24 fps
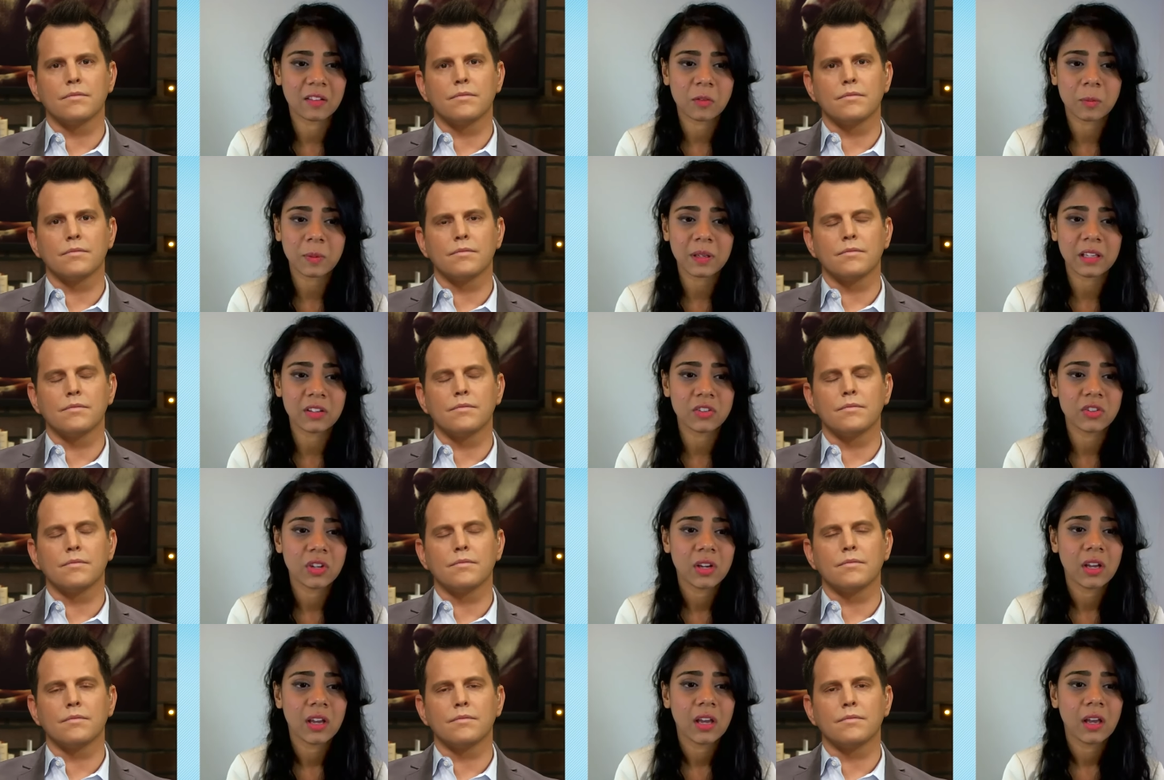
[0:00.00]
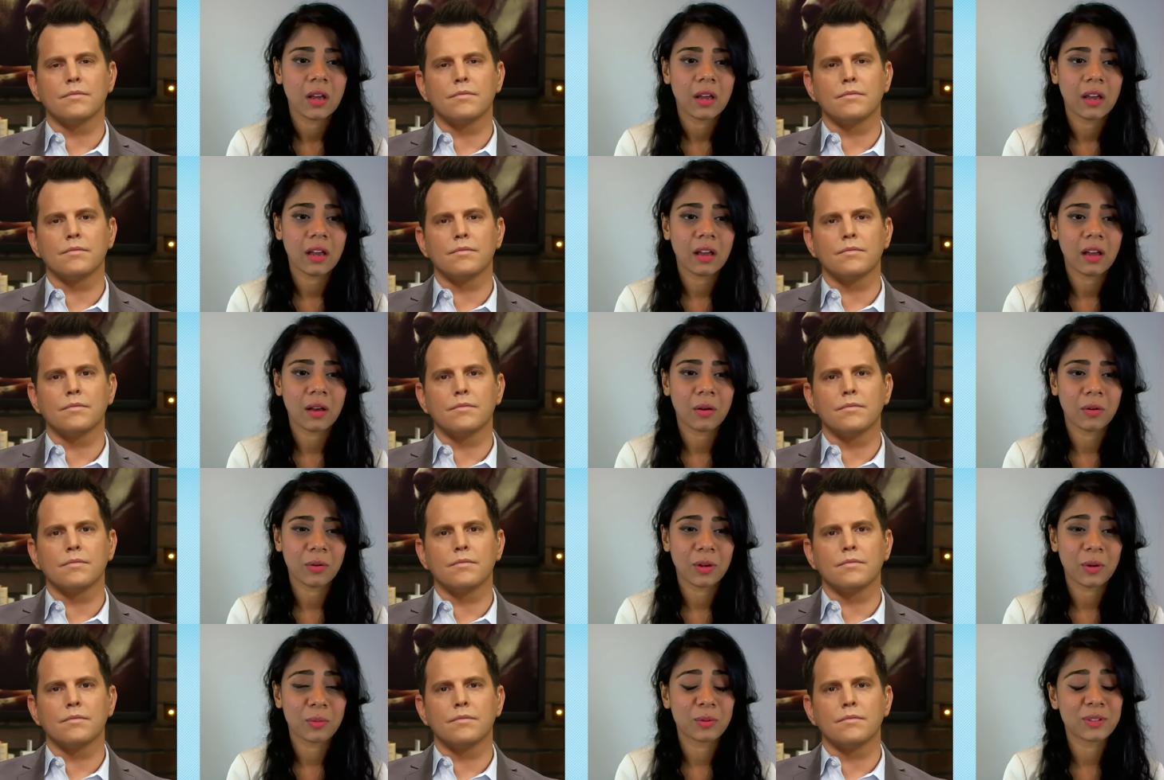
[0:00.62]
Speaker 1: speech,
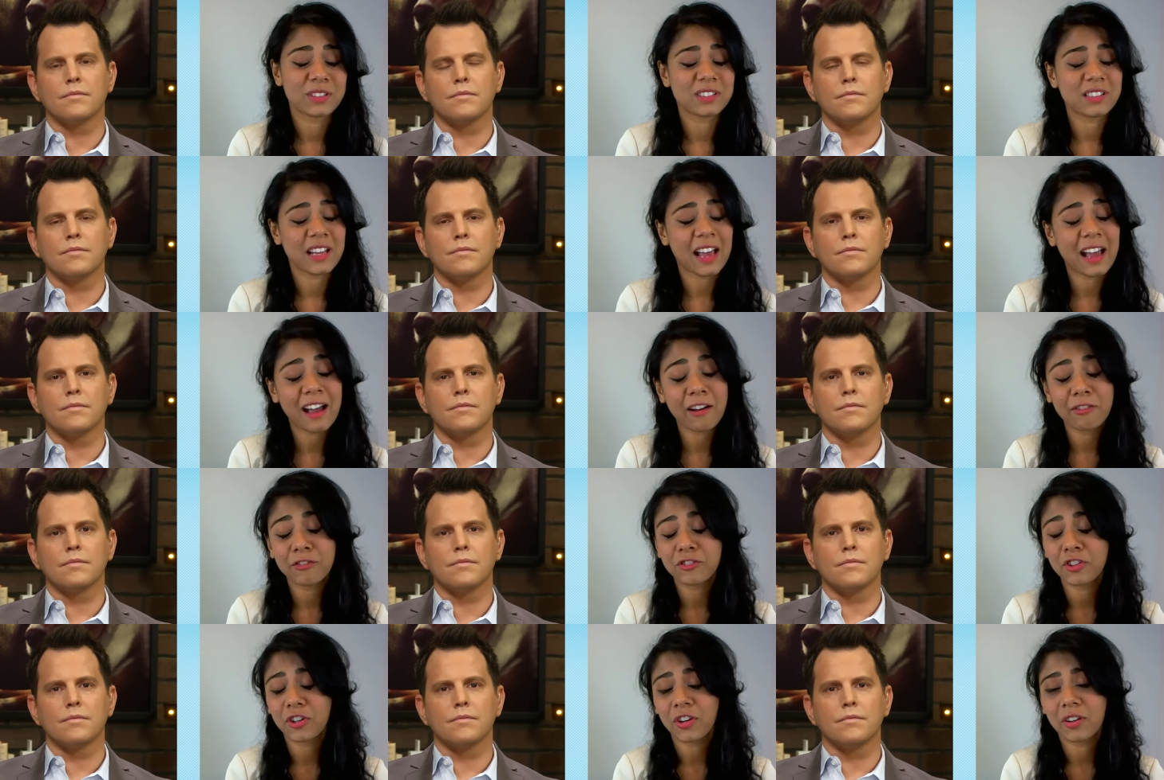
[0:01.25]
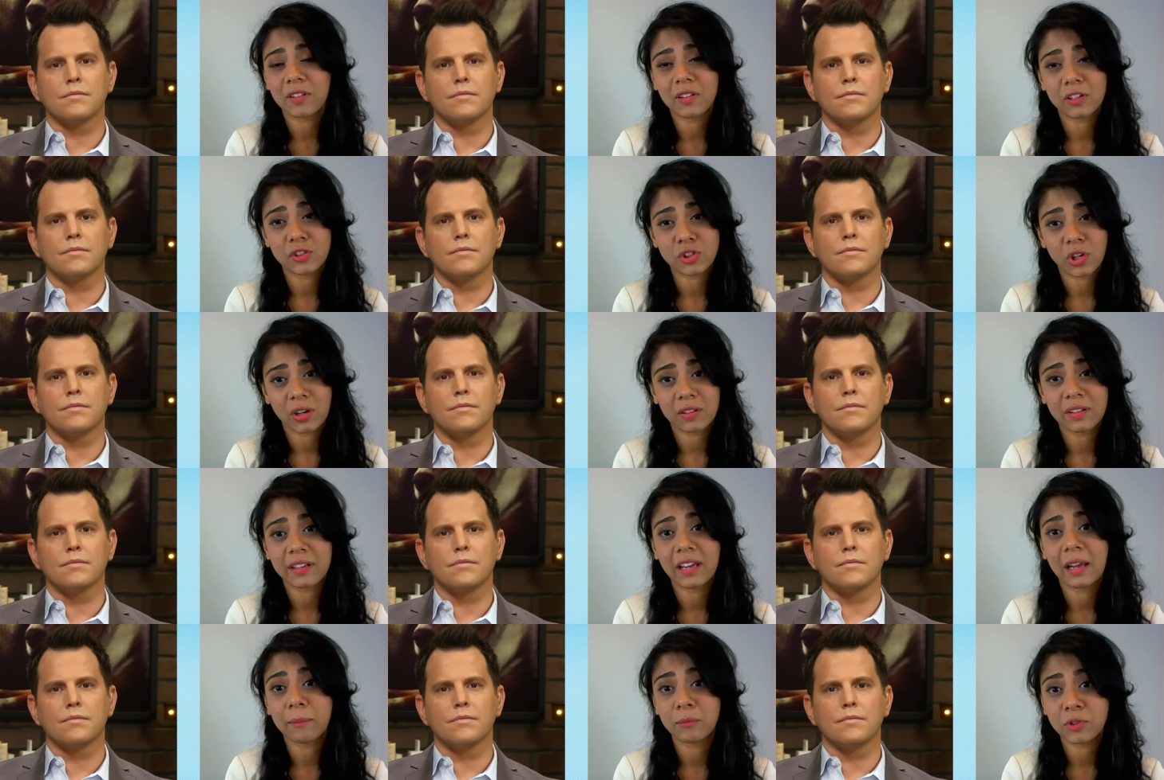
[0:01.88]
it was after the
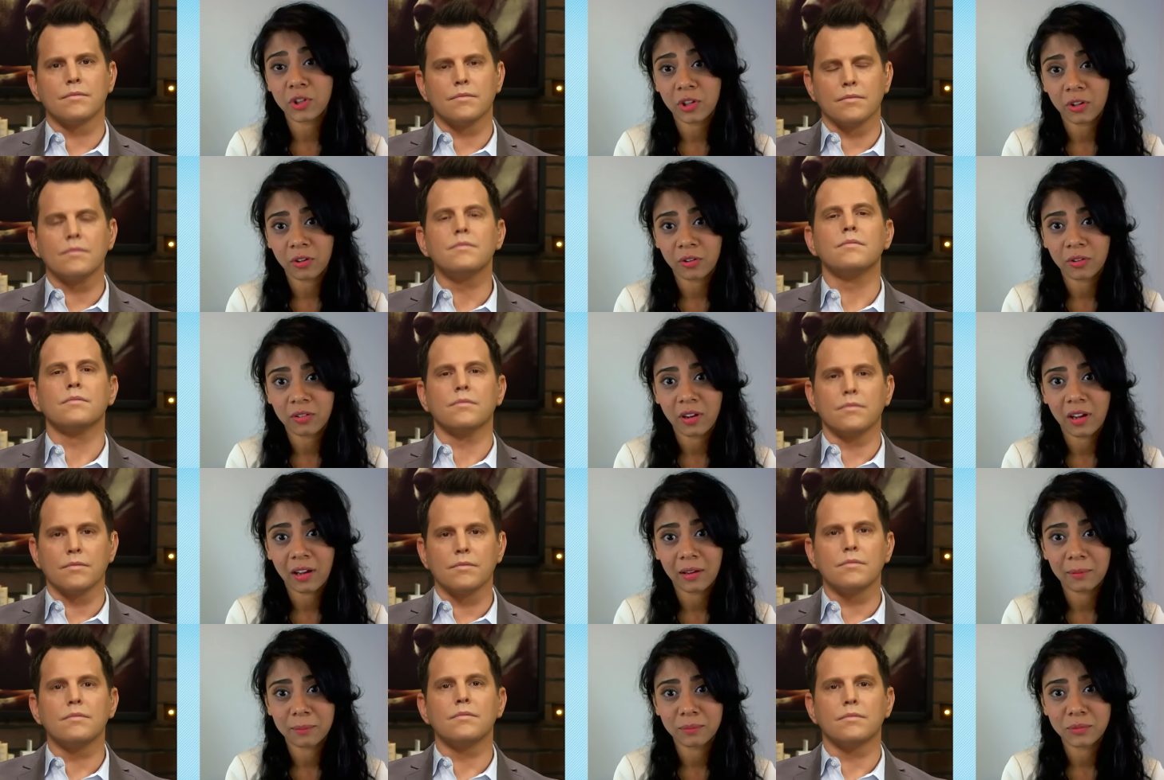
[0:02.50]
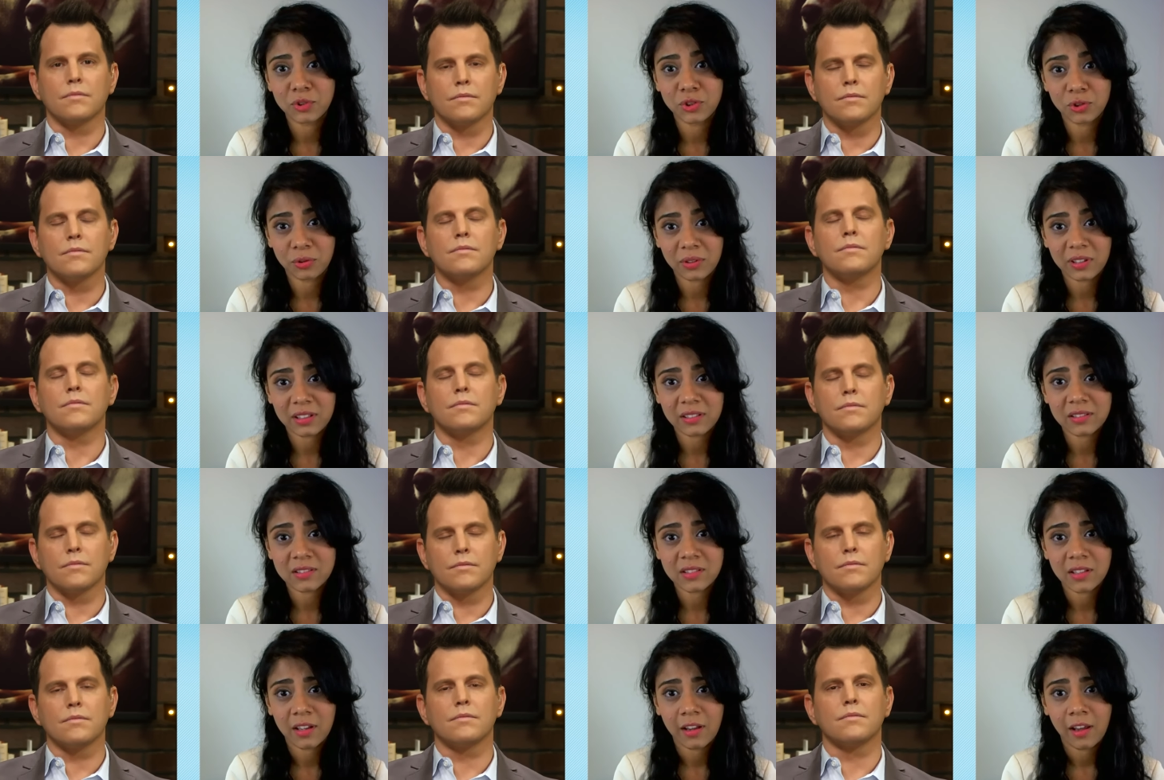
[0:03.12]
Charlie Hebdo
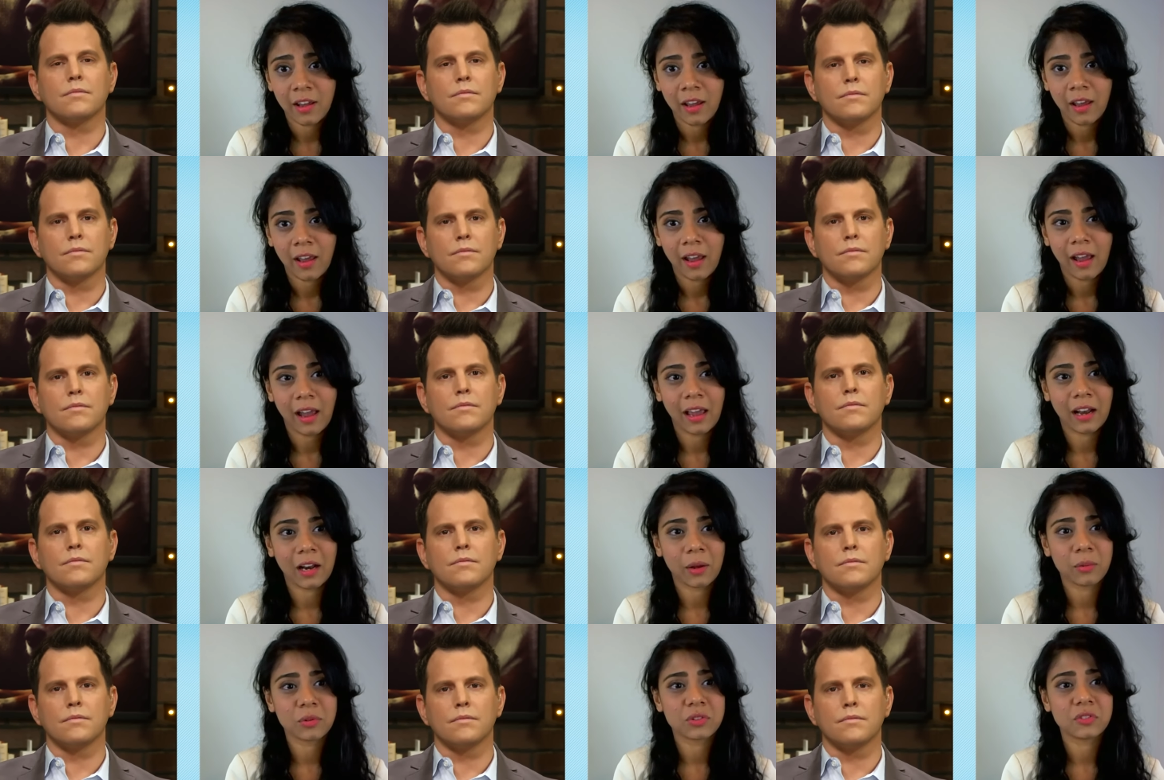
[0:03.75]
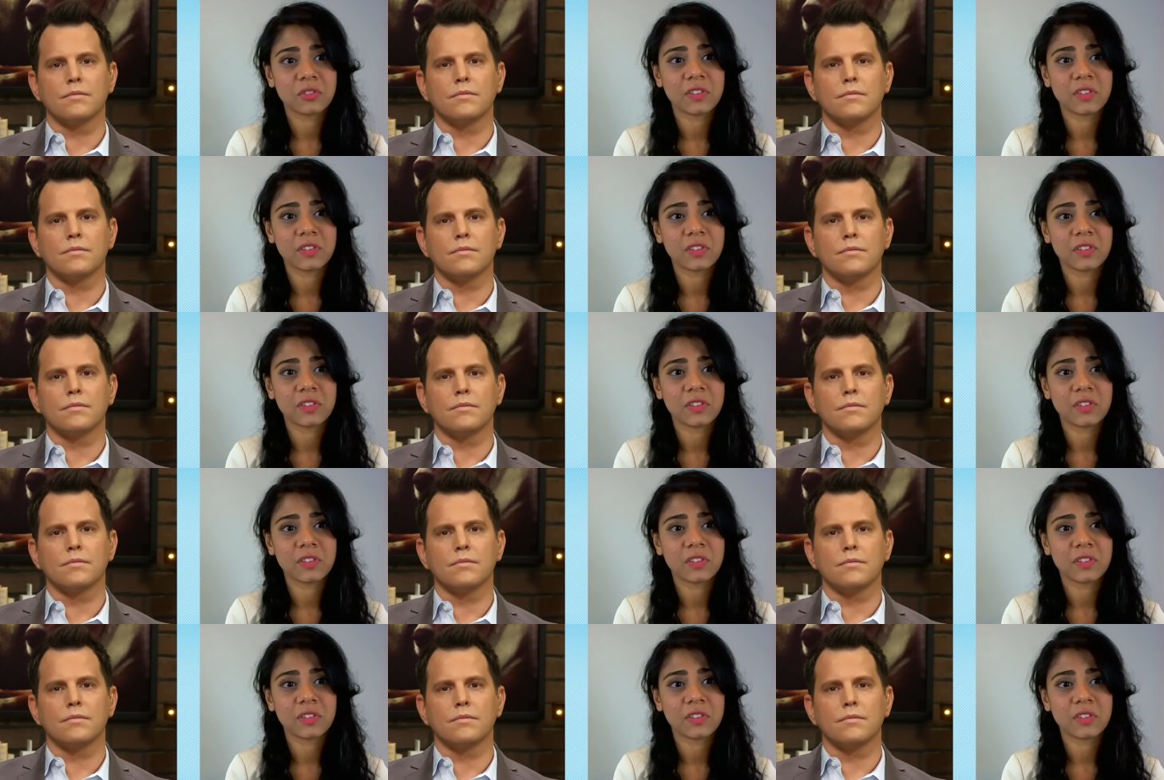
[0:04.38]
shootings, and I was